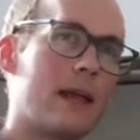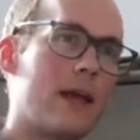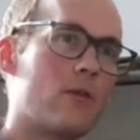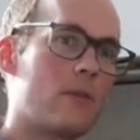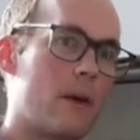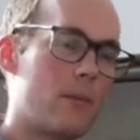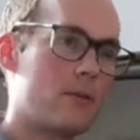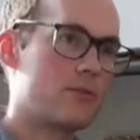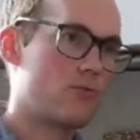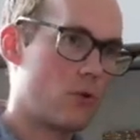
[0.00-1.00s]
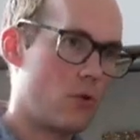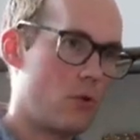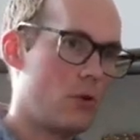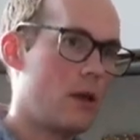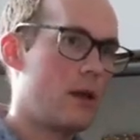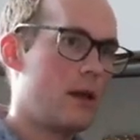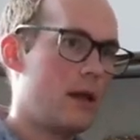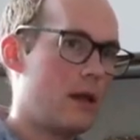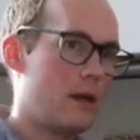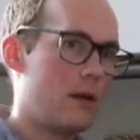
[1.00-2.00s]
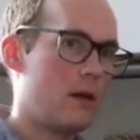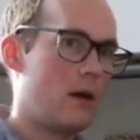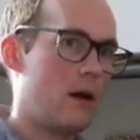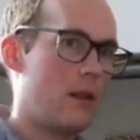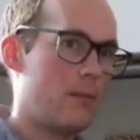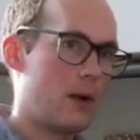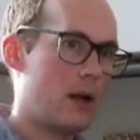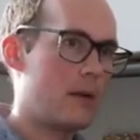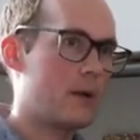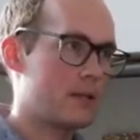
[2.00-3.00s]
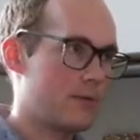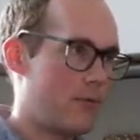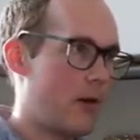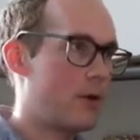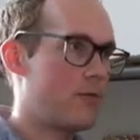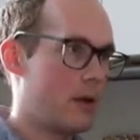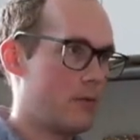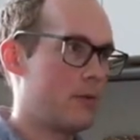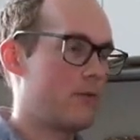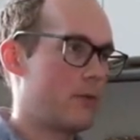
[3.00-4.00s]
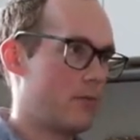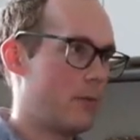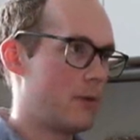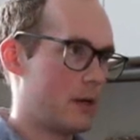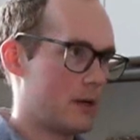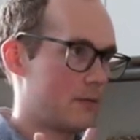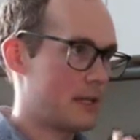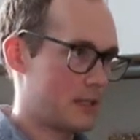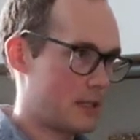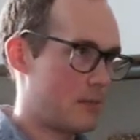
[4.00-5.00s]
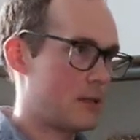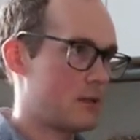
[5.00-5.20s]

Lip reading: I can't remember its role in the body, but it's very relevant for the reproductive system.